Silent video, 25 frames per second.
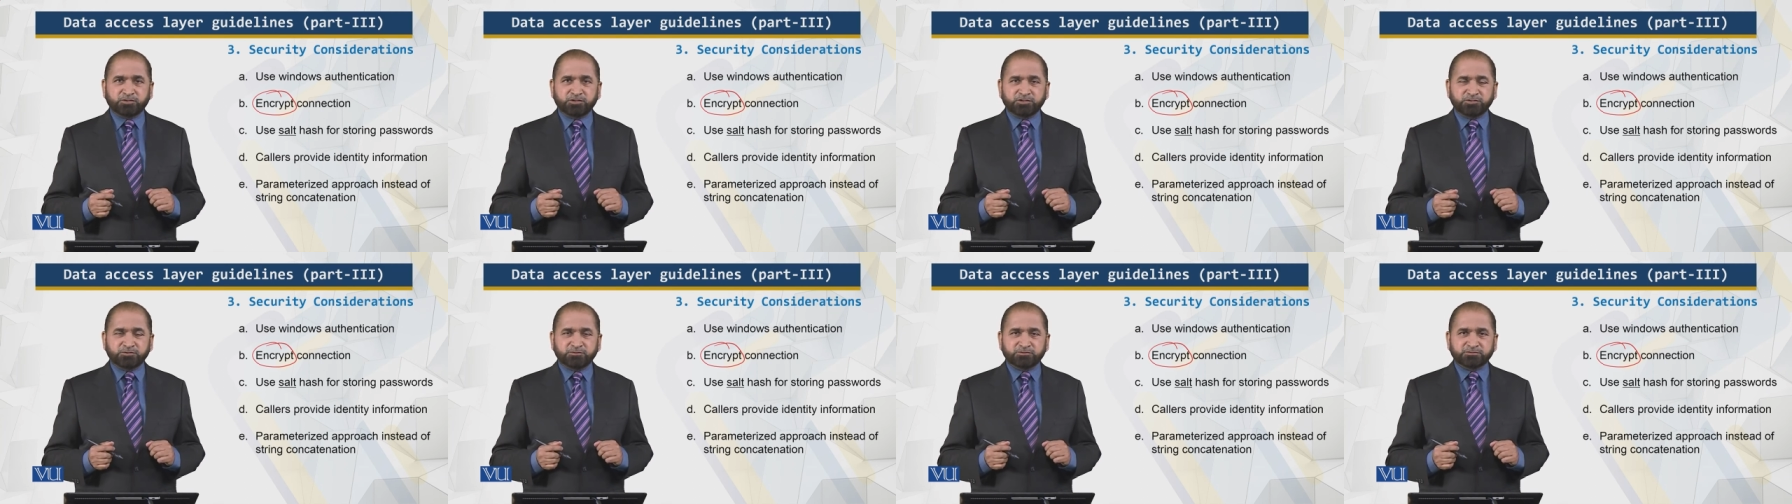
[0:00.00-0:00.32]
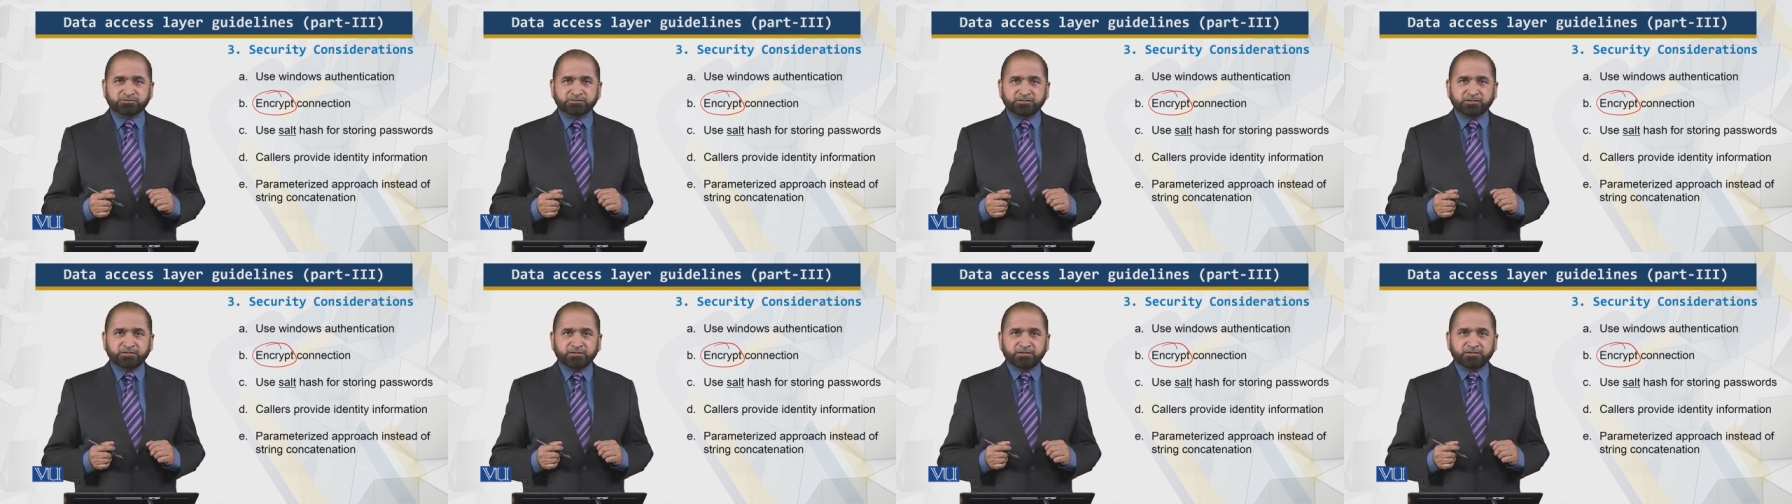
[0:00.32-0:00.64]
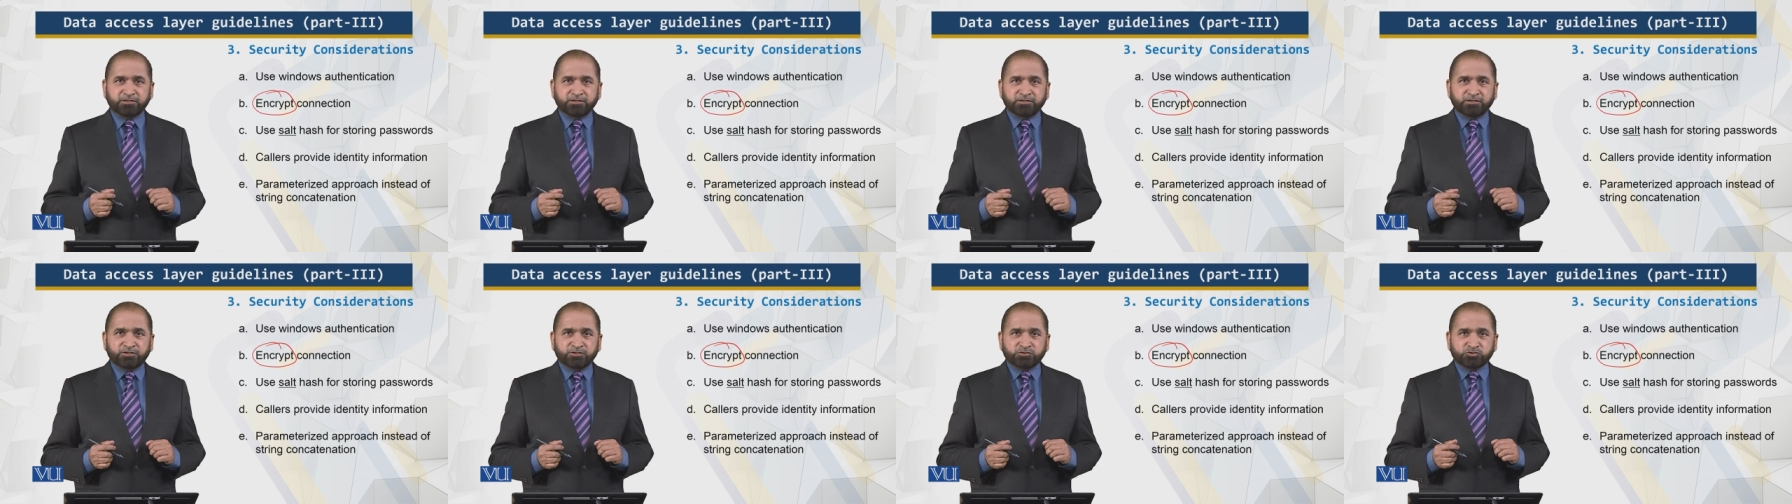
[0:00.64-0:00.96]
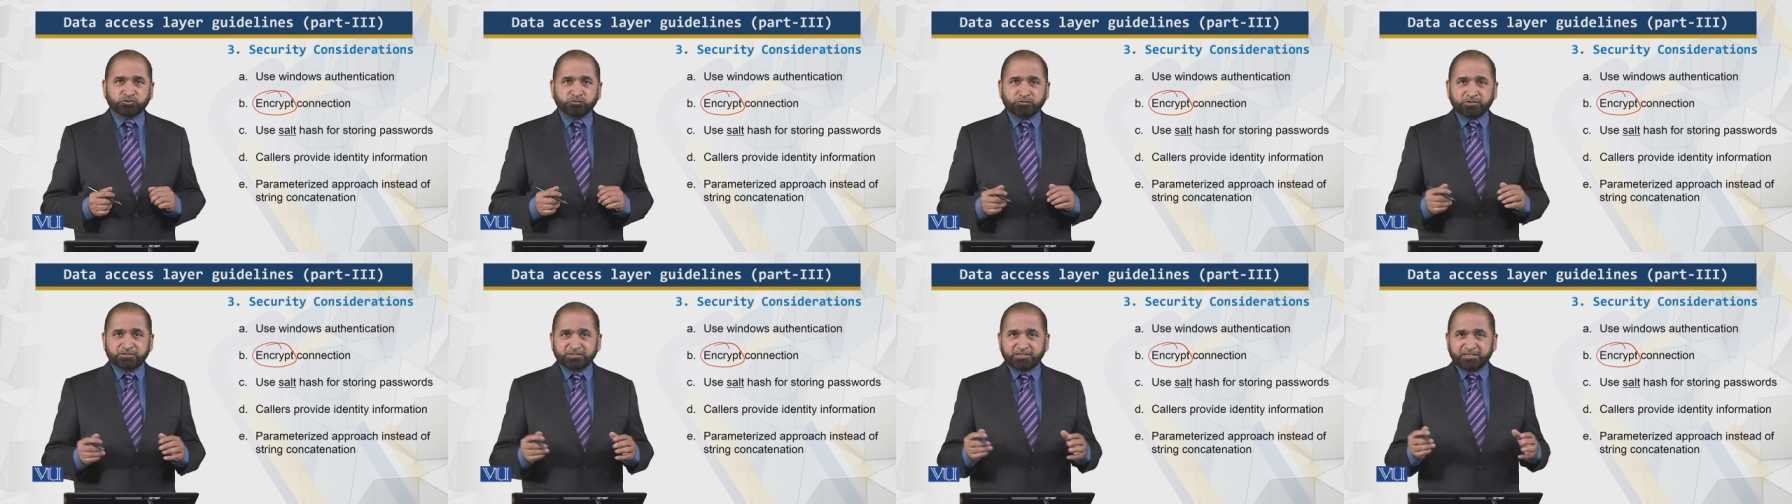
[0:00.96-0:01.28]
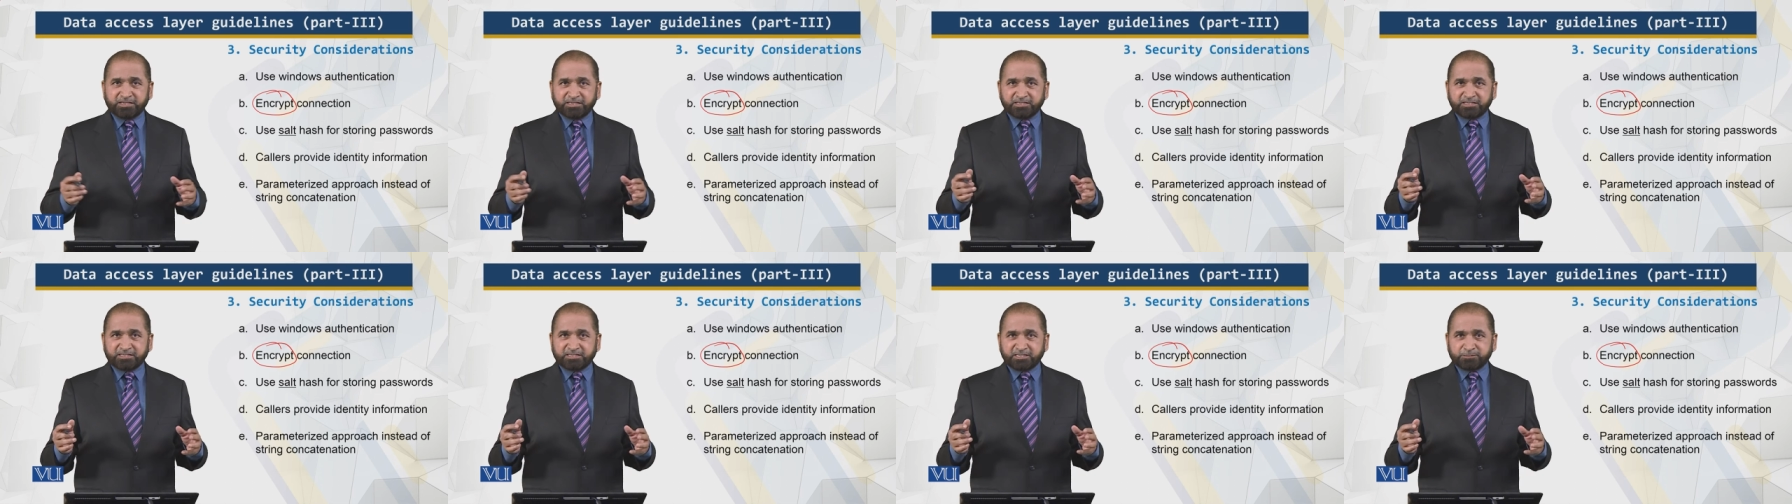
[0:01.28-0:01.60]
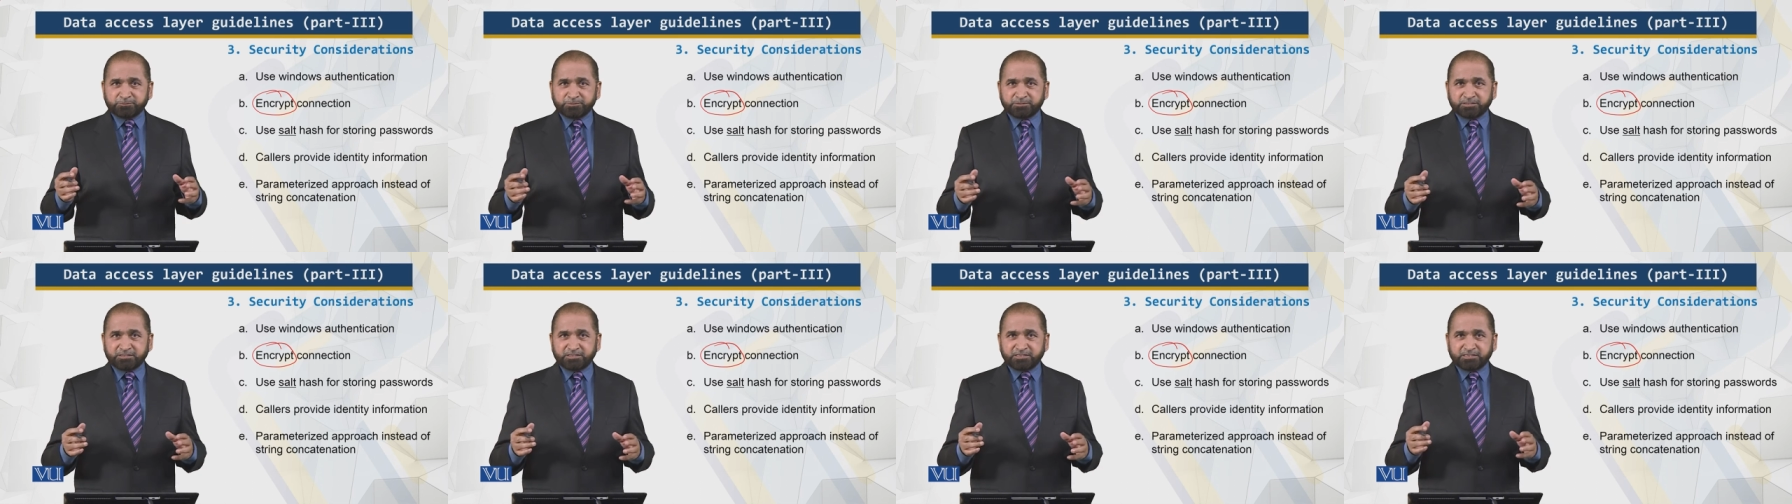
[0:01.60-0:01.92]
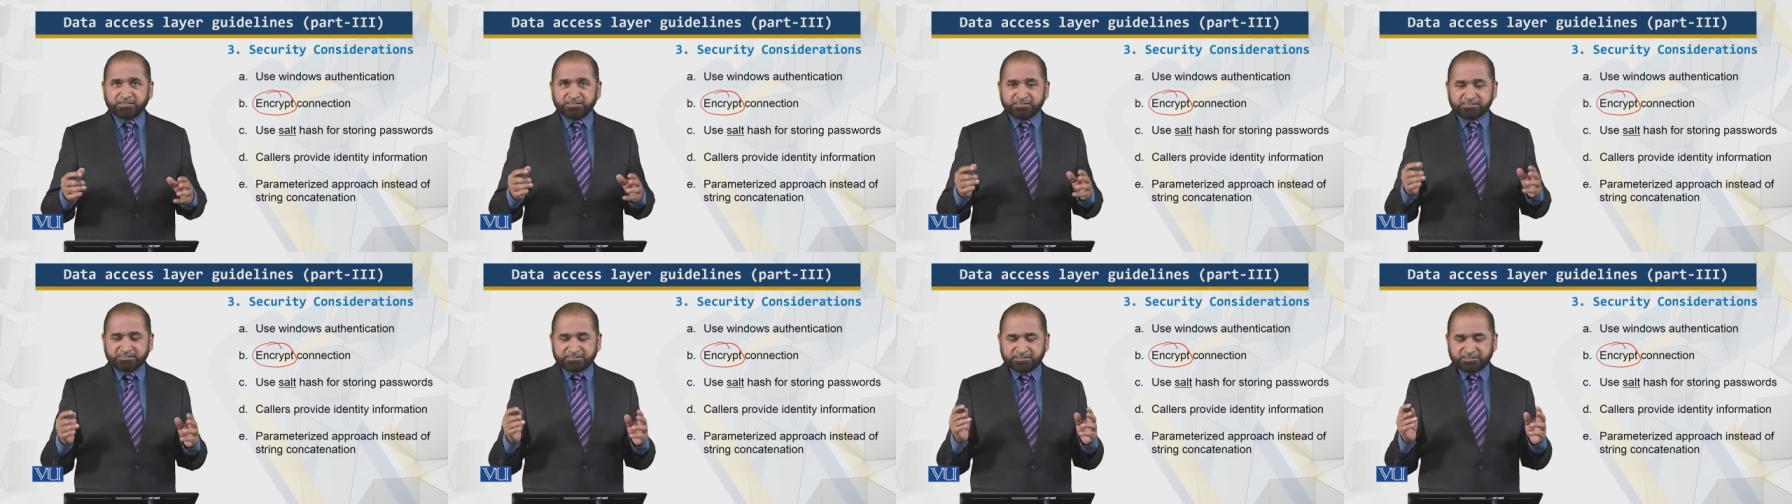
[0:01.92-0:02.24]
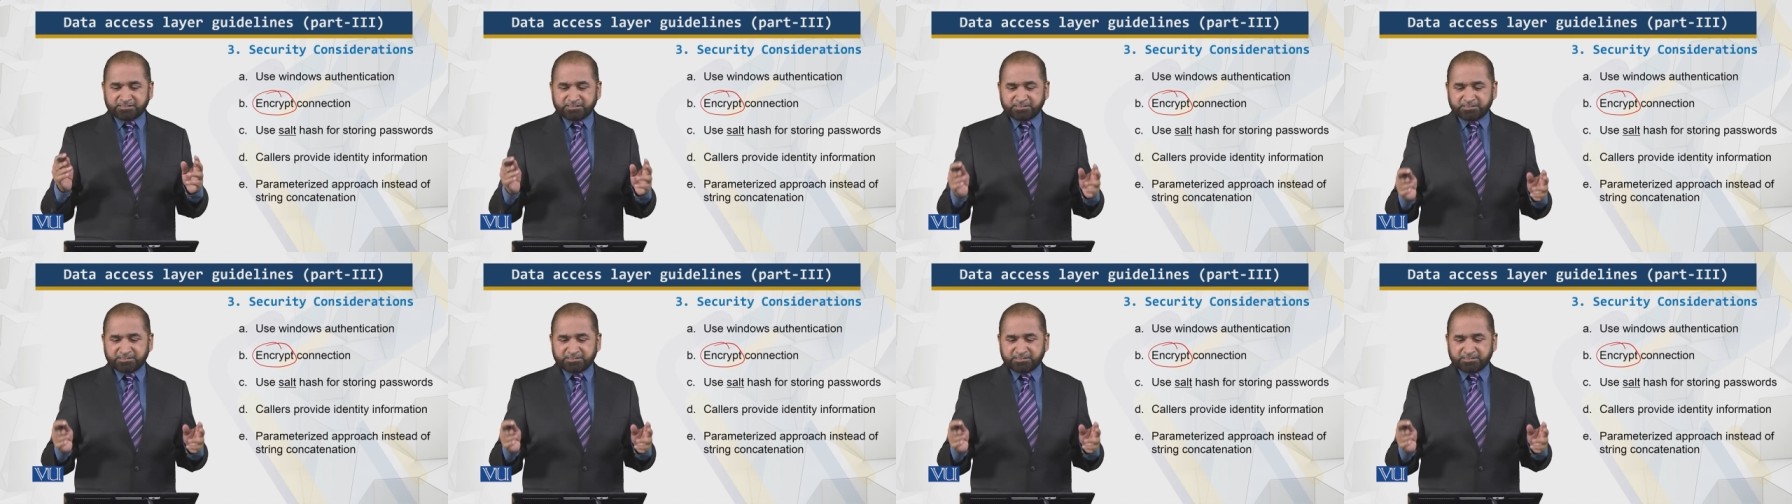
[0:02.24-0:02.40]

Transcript: modules so when the encryption is,